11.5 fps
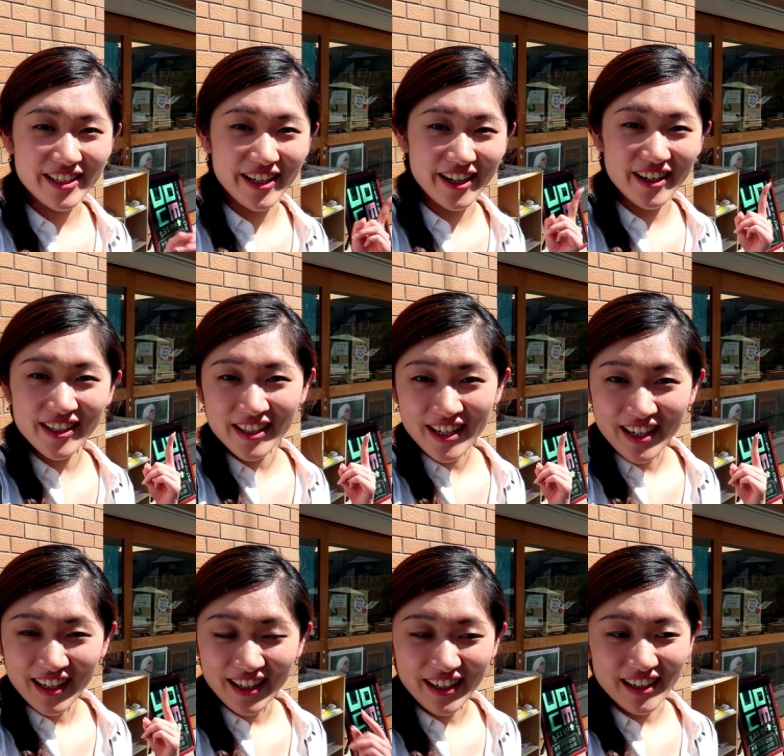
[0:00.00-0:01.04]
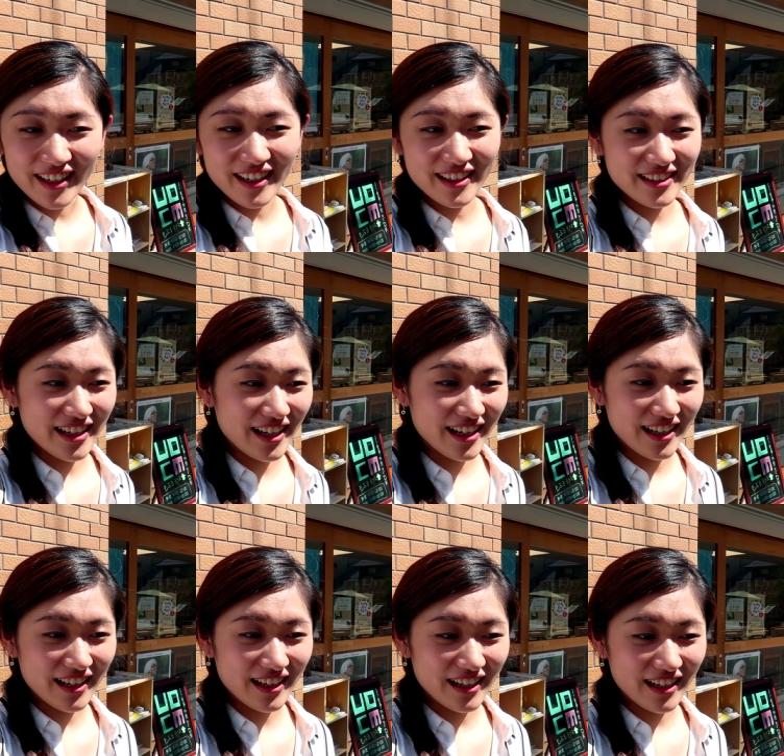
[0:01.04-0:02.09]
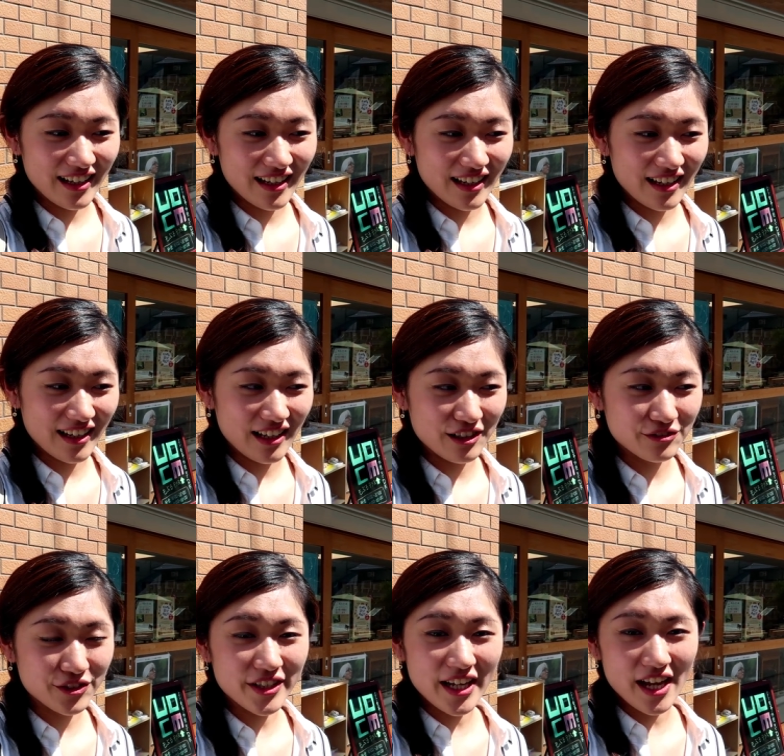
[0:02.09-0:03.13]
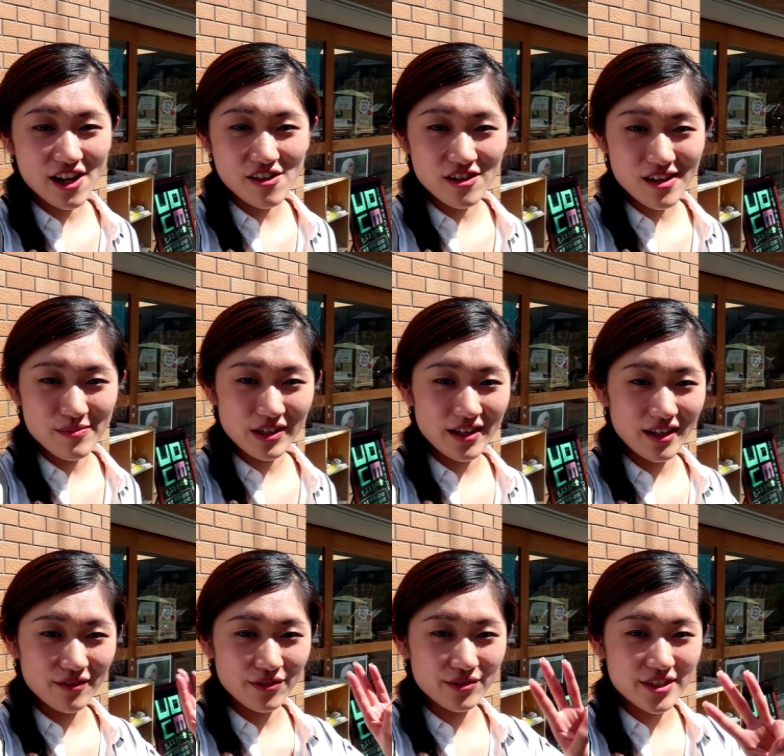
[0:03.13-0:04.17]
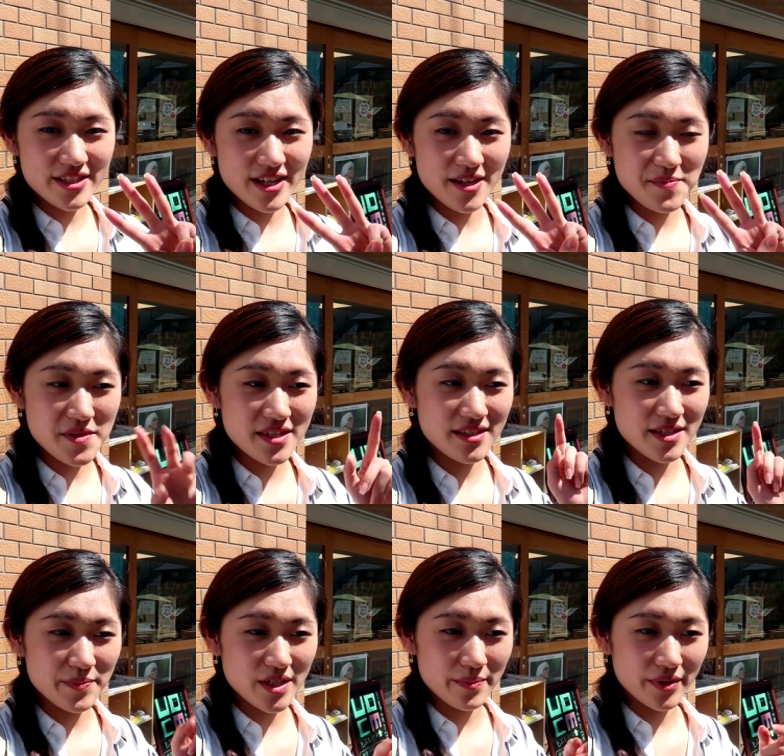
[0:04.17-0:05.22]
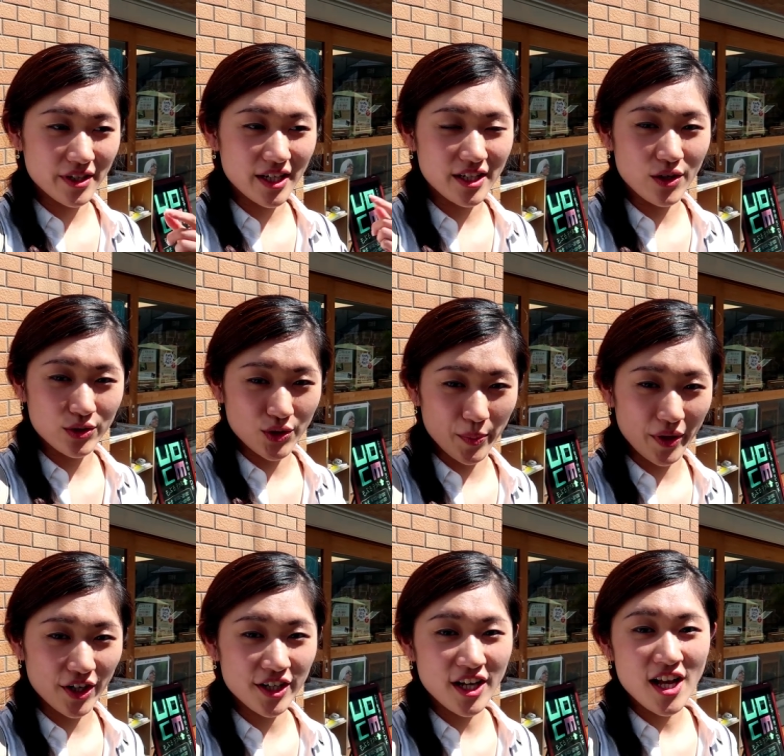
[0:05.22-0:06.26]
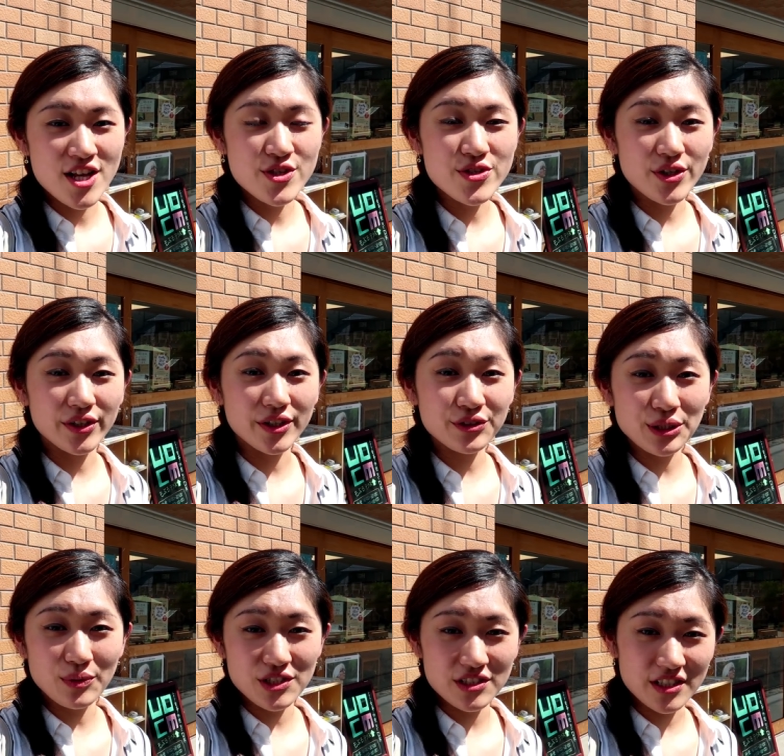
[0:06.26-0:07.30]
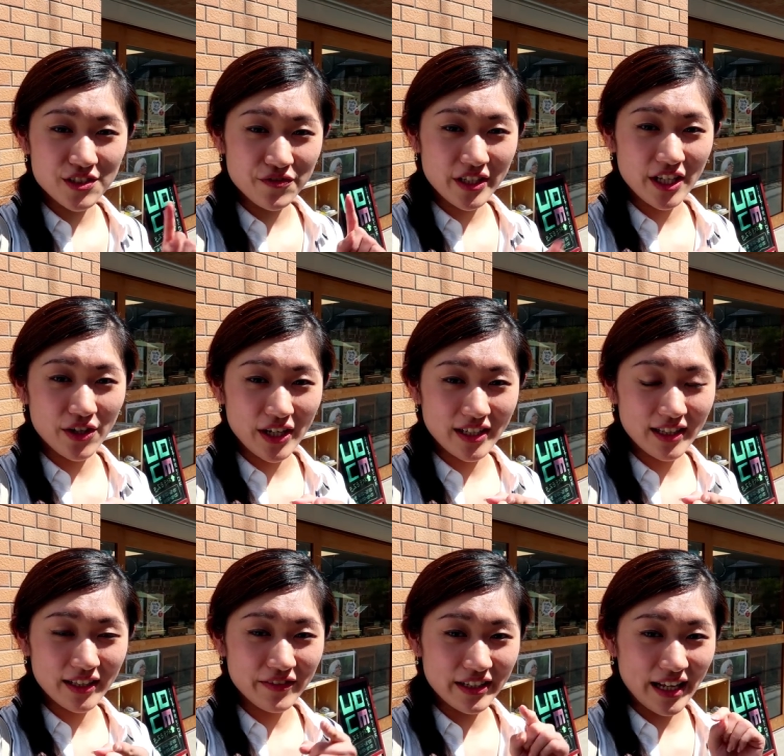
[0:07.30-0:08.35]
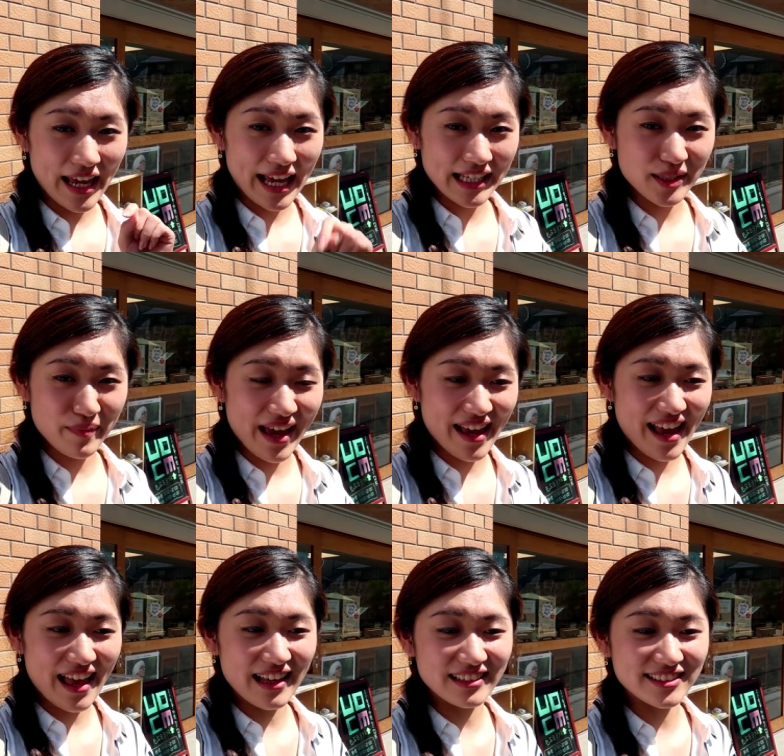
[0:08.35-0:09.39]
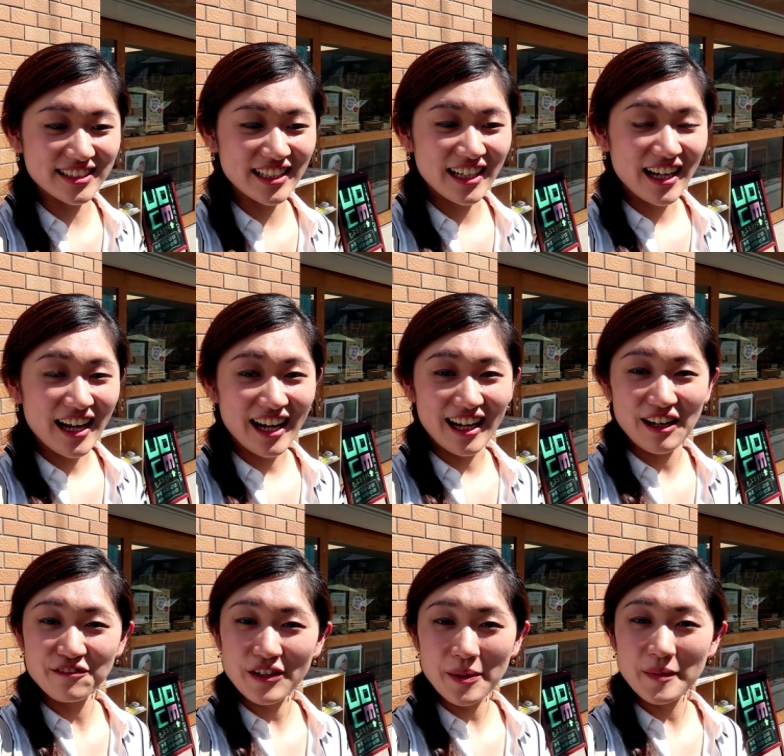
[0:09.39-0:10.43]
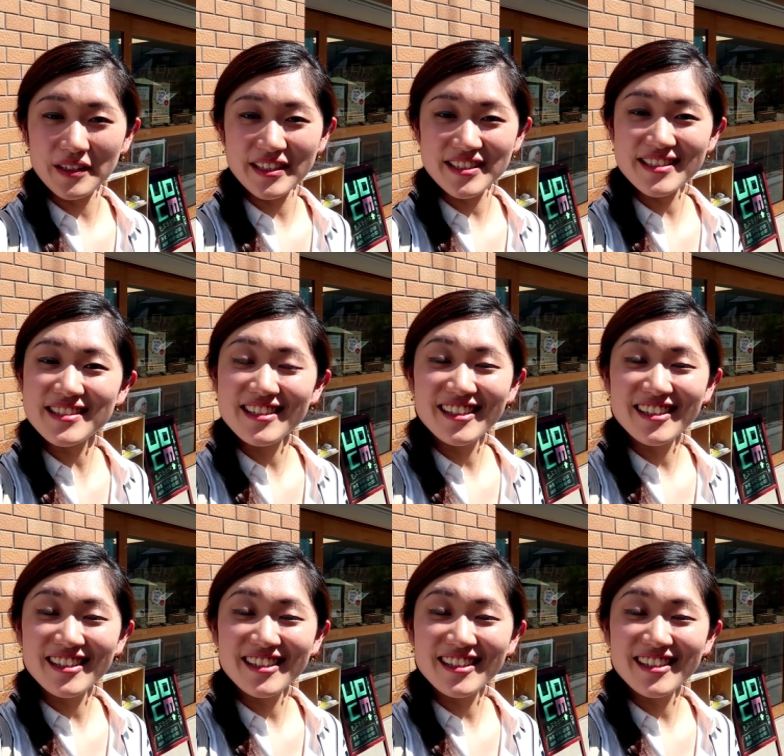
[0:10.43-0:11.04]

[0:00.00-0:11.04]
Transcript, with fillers: here and uh, for now I'm gonna have three times in September and October so if you're watching this video and live in Ehime and have families